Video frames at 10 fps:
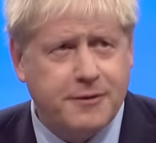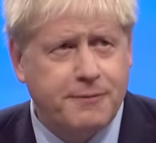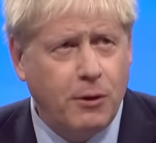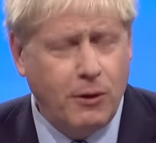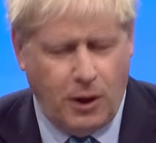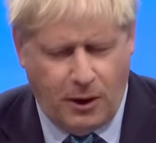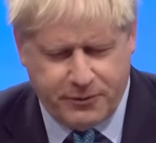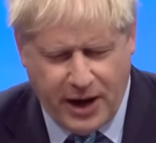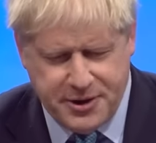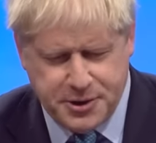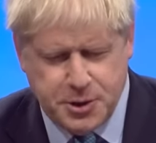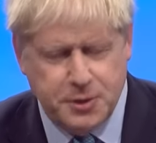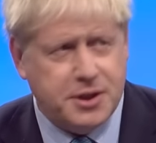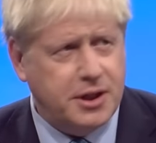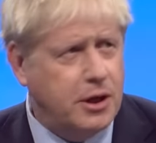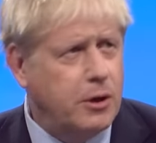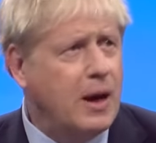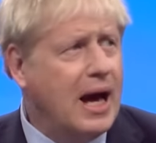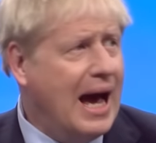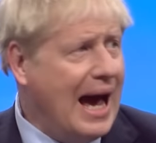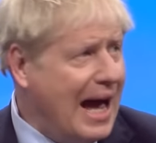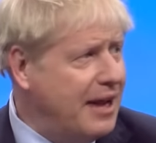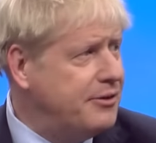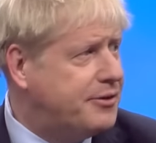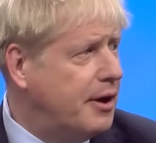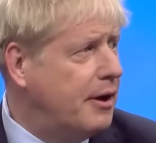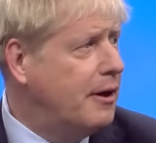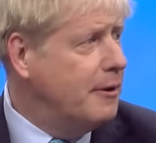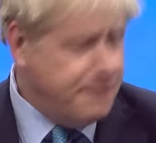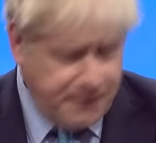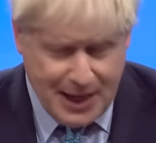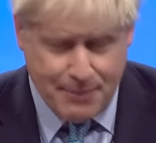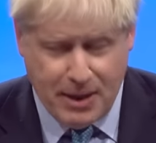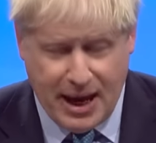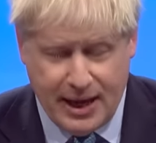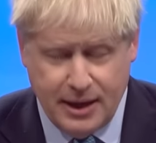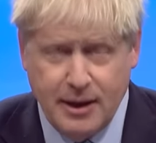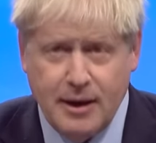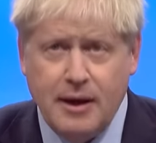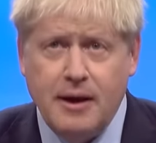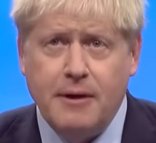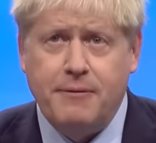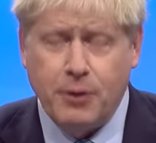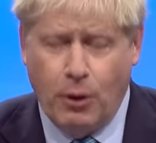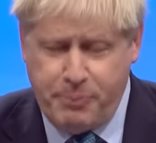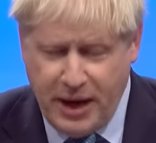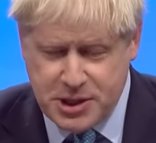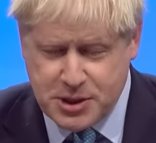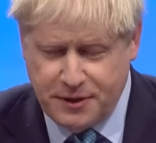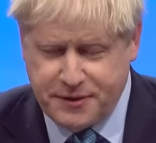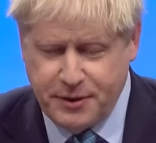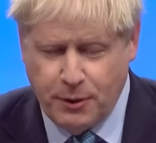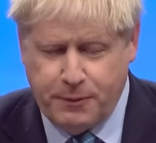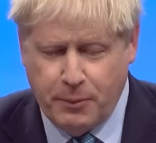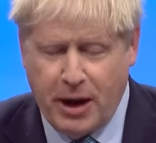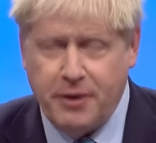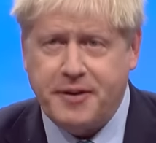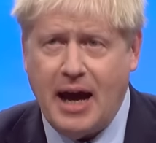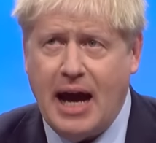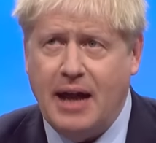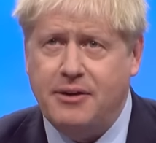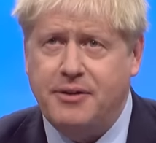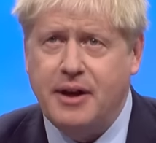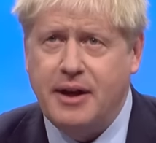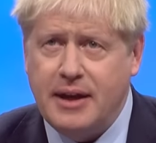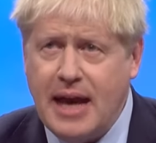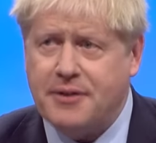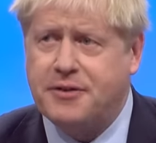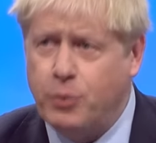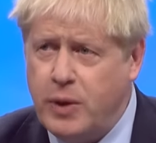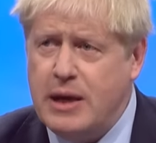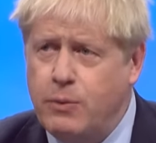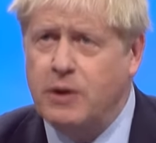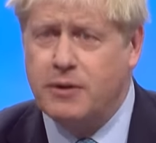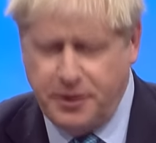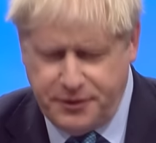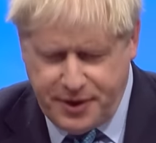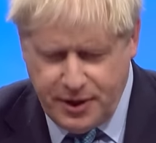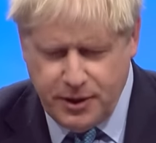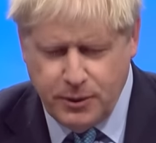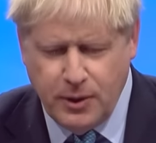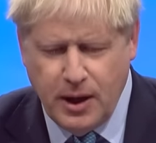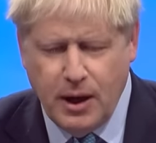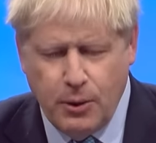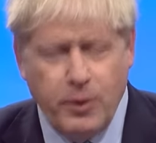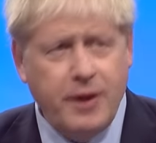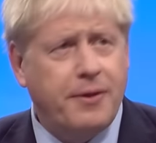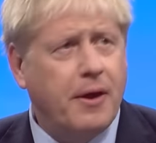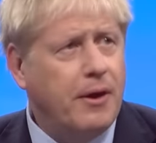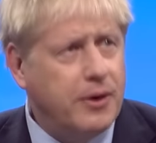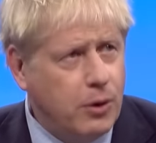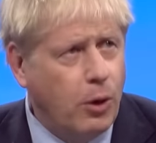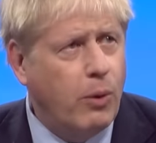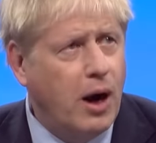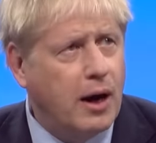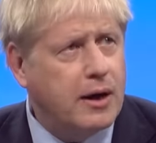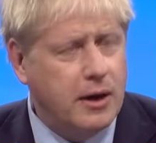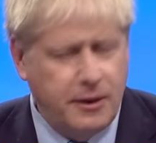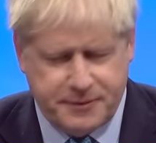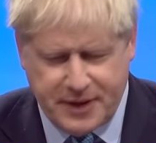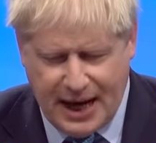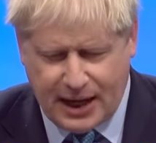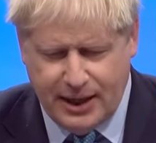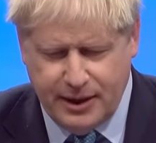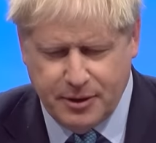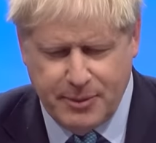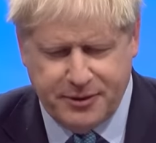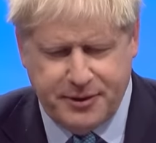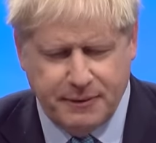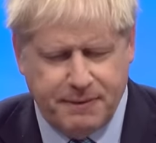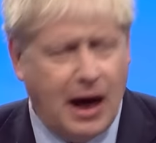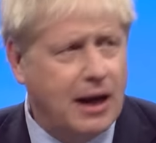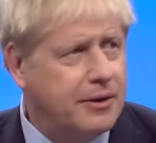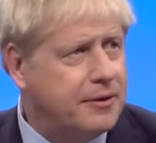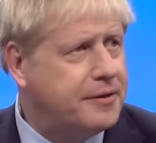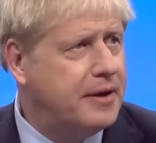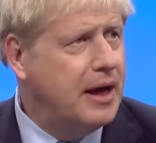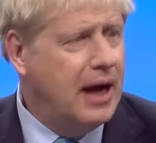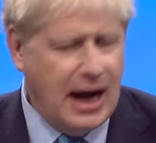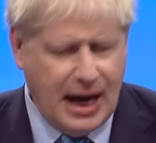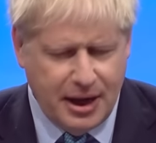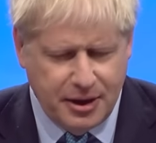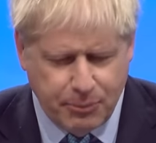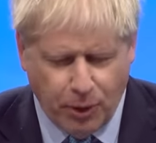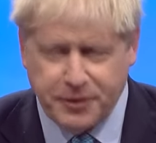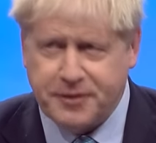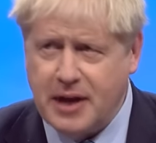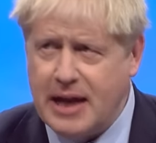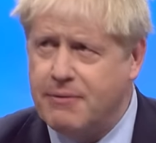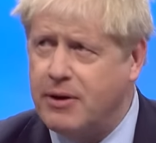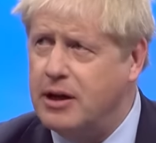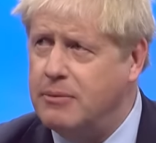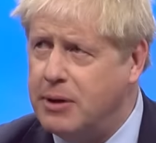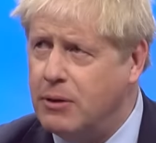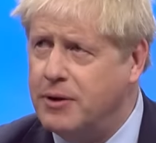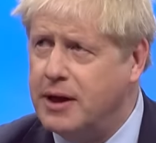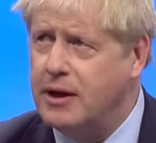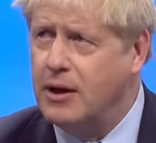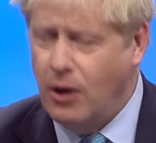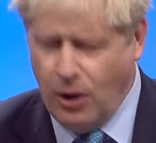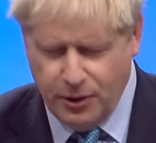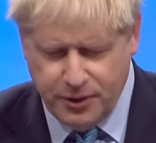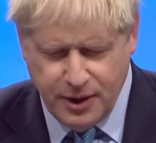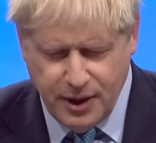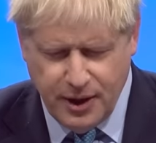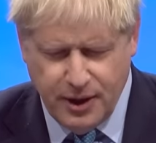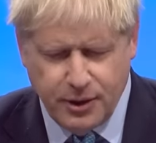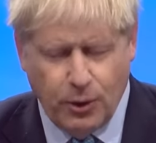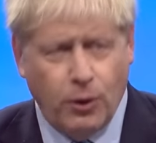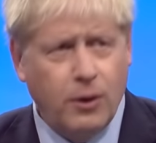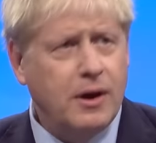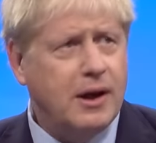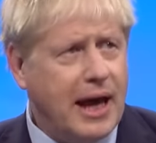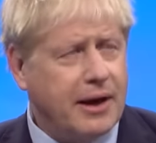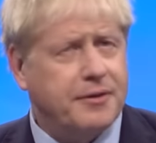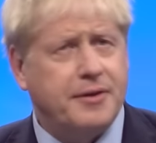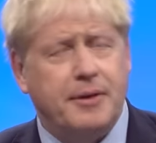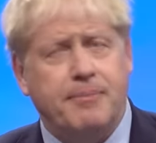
full of gratitude to you and to Philip May for your patience and your forbearance. And yes, we will continue with your work of tackling domestic violence and modern slavery and building on your legacy.